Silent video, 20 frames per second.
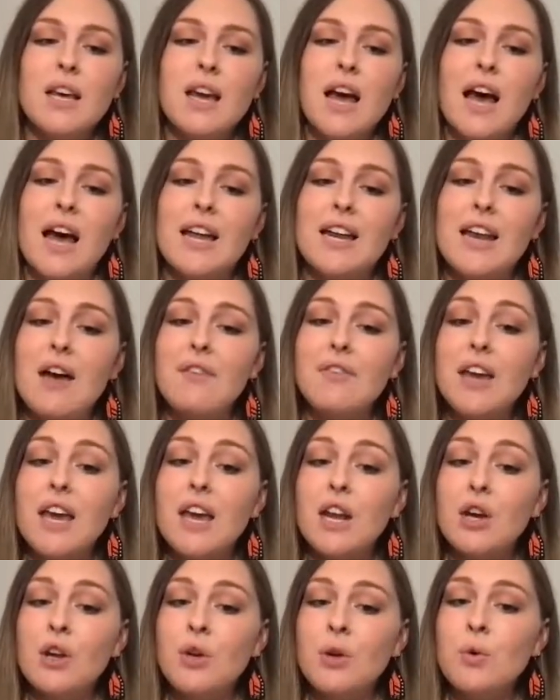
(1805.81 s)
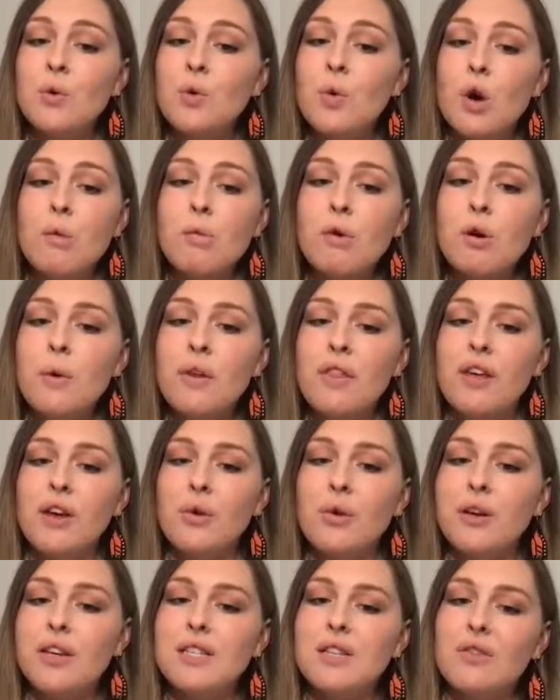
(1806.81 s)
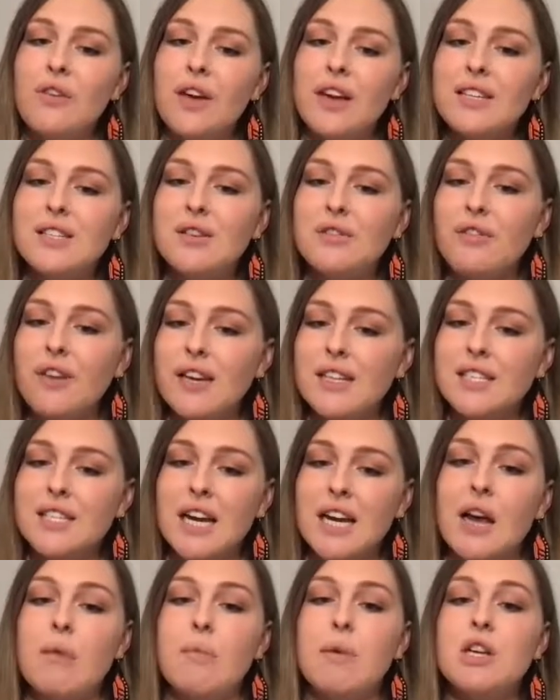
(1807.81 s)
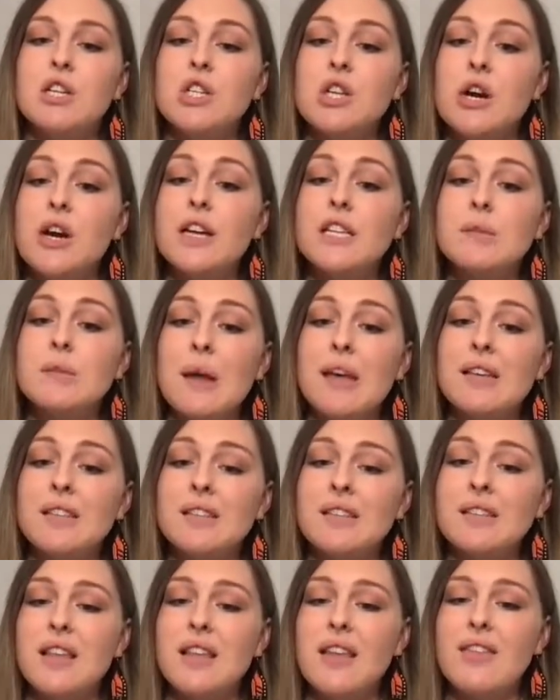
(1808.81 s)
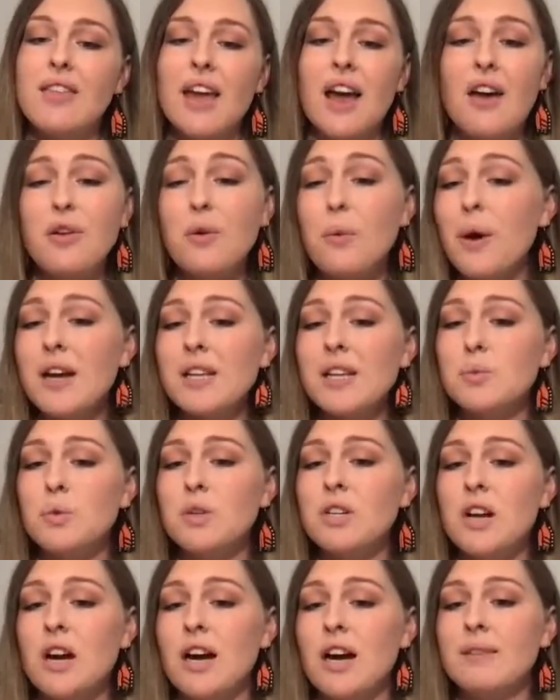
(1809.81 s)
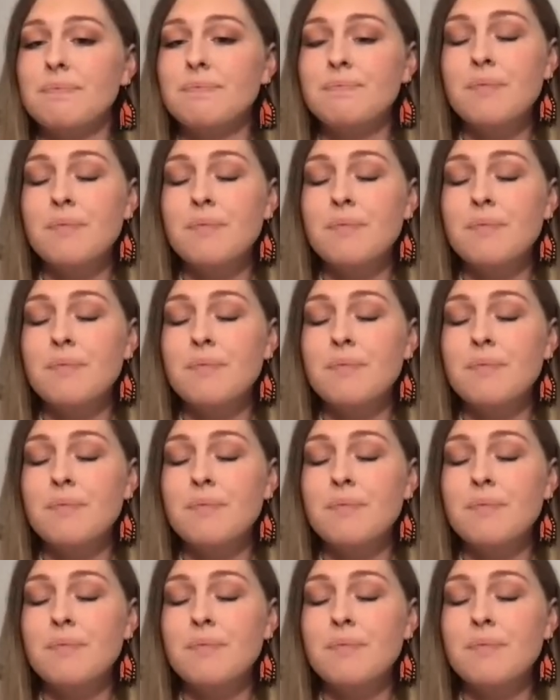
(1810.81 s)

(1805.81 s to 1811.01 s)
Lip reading: Navigating a new normal with increased face-to-face time and sharing spaces that they otherwise would not.